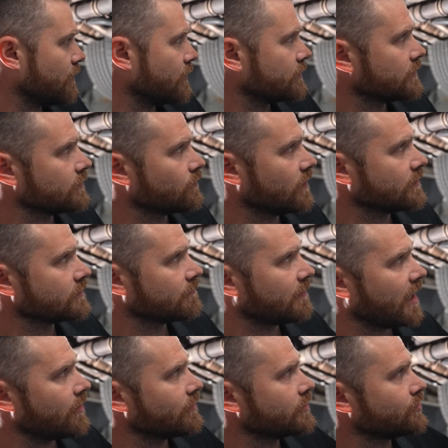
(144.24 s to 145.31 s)
parts, as well as the
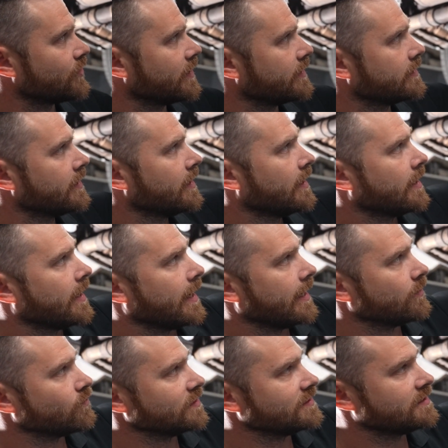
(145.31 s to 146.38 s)
powertrain.
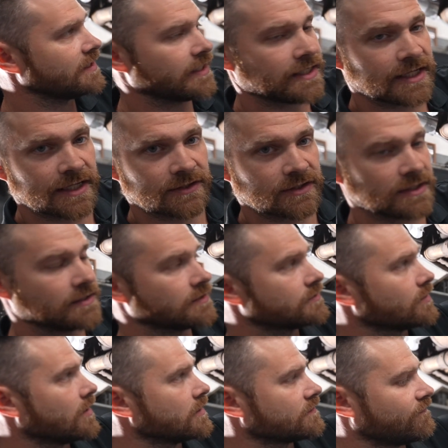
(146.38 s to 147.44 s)
And we did hit the
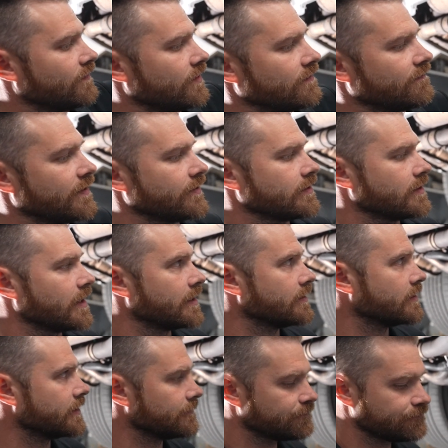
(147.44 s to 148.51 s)
exhaust very lightly.